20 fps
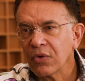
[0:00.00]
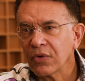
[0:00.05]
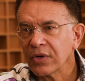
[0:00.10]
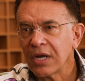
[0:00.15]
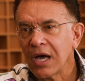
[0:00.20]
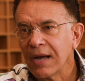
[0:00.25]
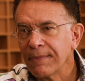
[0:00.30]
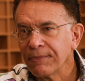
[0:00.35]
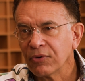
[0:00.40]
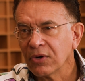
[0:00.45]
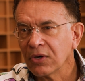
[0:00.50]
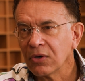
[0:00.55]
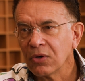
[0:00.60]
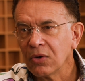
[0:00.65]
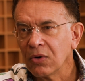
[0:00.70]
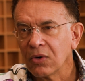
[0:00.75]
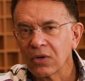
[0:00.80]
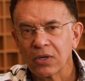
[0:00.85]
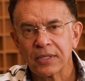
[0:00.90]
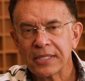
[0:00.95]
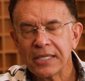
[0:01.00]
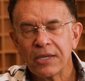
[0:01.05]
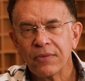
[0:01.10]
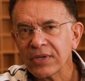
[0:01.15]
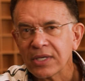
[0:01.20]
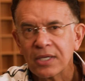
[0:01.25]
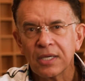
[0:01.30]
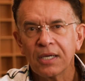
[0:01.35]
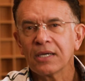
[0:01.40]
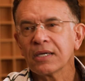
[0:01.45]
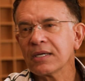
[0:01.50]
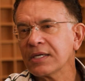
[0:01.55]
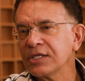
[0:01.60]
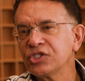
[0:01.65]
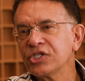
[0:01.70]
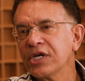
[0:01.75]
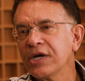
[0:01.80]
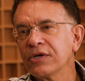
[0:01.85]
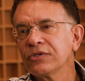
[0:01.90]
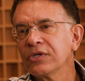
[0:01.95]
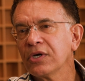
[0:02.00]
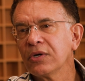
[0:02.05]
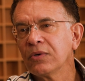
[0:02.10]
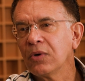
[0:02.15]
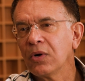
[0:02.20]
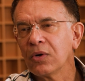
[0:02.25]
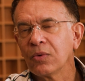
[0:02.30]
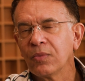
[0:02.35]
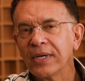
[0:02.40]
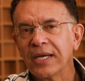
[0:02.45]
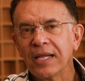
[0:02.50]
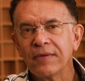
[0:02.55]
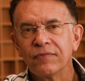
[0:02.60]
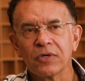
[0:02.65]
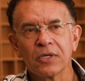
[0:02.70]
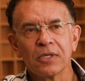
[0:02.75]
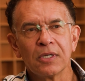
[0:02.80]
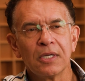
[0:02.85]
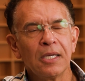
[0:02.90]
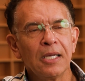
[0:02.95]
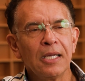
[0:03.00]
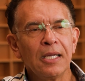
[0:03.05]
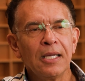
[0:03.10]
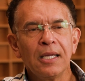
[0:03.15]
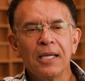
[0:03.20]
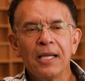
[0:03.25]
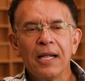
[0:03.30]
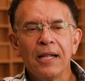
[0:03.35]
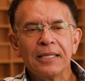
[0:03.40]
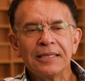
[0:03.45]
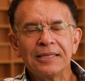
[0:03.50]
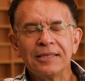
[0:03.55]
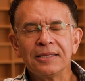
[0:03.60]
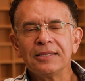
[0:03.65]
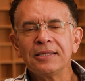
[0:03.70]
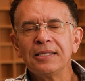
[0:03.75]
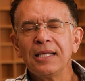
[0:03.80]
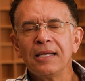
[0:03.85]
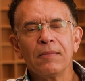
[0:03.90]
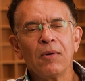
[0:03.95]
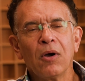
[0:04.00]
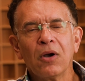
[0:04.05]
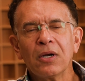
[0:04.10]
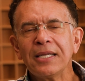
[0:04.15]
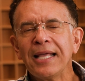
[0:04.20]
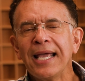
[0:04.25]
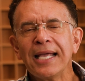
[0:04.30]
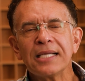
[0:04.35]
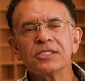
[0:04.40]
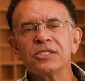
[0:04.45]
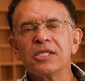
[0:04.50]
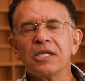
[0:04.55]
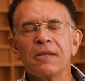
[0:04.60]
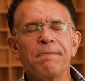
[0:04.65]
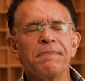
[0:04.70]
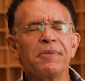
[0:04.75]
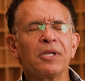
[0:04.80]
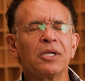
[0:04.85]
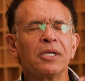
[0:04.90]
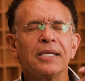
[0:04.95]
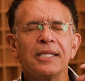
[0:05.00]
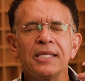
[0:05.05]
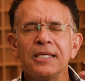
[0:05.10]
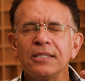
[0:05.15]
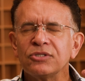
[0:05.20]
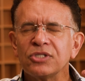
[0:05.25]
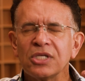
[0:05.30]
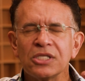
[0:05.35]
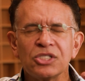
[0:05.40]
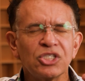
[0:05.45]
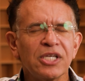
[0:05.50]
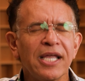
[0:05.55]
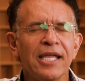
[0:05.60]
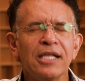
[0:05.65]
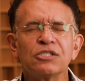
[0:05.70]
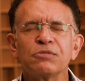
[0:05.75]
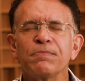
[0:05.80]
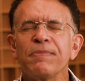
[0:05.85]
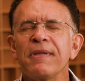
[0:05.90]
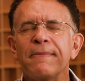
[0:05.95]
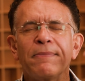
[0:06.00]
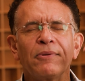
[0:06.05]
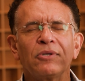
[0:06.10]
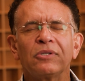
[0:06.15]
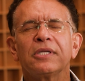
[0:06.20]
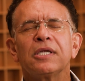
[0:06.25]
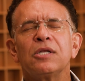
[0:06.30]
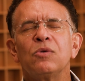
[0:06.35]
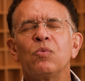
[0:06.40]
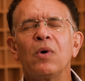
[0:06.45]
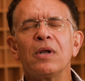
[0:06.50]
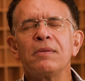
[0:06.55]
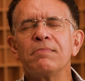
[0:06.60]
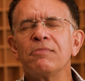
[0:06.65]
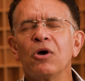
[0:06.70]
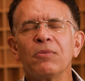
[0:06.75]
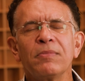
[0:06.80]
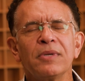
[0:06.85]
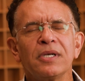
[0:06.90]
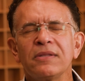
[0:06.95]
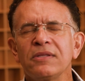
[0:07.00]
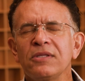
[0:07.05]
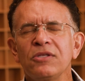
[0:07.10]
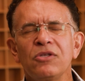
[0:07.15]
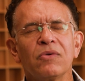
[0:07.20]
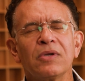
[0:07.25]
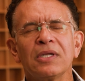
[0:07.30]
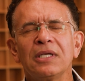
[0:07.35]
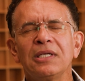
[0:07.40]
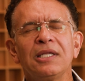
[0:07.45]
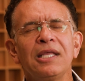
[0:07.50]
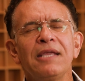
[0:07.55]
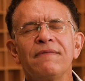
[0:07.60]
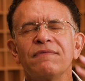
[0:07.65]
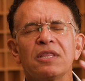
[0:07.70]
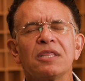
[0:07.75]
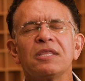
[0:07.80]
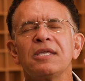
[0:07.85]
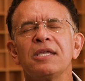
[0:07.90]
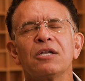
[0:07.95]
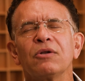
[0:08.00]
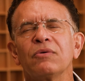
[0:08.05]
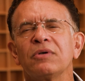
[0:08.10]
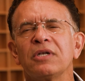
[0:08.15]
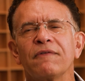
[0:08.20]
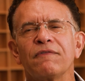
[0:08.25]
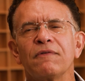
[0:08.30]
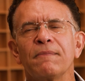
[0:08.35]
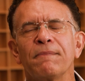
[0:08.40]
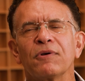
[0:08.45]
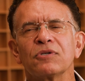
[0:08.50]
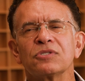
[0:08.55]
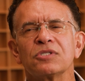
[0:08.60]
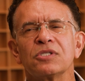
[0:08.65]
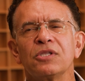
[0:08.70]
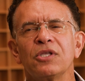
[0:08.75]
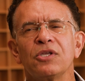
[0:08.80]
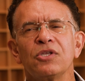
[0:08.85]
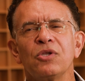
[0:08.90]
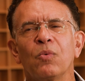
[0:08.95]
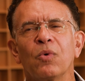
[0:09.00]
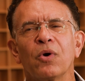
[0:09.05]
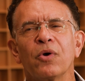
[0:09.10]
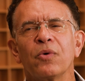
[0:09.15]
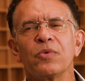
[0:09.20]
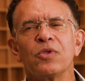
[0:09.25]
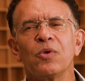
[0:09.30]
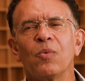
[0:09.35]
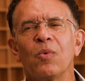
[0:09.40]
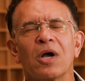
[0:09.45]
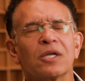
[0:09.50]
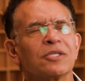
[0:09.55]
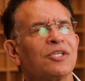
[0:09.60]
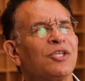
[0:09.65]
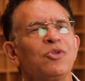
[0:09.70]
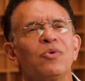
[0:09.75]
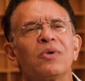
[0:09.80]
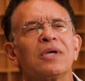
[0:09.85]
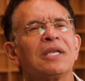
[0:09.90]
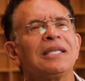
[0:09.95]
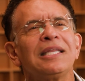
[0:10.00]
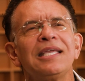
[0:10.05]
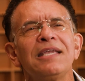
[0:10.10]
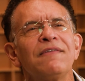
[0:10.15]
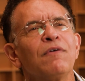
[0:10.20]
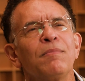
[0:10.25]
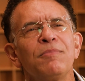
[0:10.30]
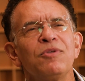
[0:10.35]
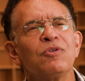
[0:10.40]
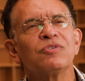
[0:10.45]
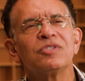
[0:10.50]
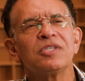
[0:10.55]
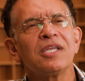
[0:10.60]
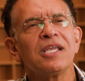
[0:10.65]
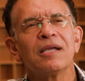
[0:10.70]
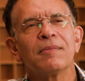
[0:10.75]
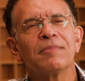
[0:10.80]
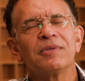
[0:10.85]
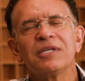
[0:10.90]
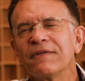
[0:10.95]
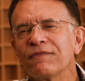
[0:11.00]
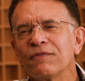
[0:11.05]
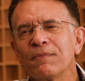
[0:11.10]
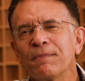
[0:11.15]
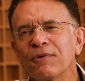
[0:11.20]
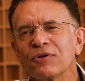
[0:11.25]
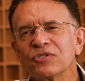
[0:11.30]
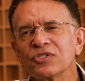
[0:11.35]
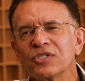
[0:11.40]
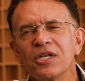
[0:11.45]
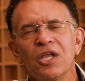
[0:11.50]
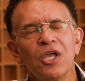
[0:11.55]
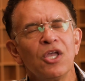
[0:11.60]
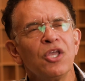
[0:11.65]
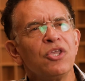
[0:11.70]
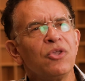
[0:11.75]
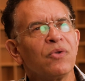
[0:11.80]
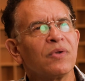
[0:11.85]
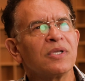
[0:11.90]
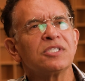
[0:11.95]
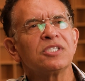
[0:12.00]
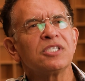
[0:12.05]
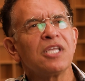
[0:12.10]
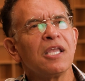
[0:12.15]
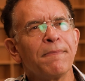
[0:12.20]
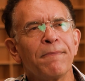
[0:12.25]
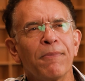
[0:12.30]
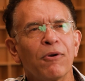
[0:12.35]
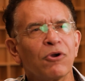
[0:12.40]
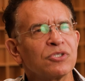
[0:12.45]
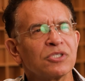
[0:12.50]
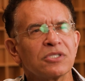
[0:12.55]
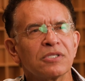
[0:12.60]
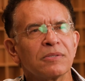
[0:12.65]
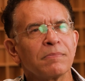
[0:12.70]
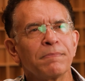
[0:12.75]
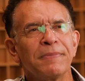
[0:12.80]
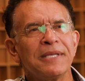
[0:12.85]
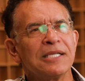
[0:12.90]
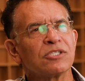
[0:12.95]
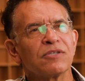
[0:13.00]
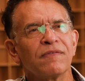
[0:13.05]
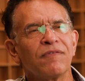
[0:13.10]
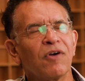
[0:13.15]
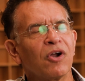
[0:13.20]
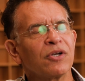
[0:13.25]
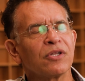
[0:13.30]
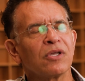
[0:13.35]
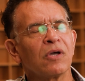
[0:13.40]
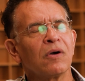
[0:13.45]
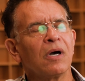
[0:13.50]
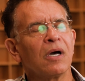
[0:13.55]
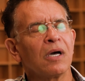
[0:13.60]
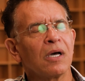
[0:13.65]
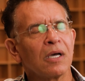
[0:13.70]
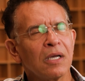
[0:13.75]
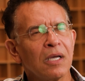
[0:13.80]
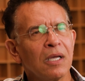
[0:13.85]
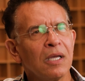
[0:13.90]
or an opera or hearing a concerto or whatever. Art has the ability to change people in one moment. You can leave a theater a different person than you were when you walked in. You can leave a museum a different person. You can see a piece of art and go, oh,